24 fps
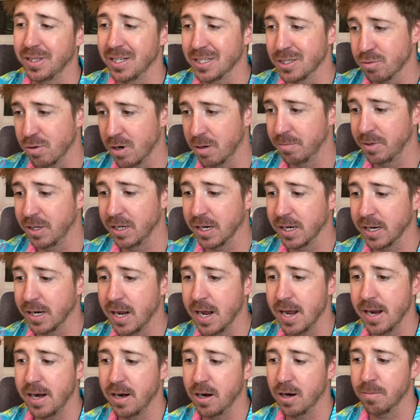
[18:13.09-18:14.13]
That's what I'm looking
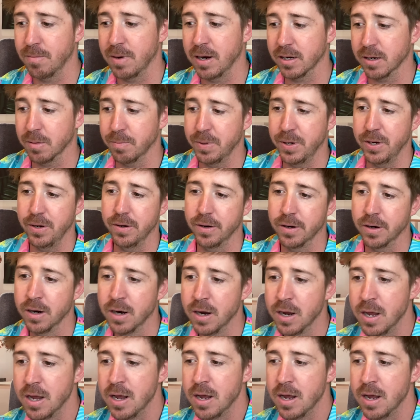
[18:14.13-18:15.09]
at here on my computer.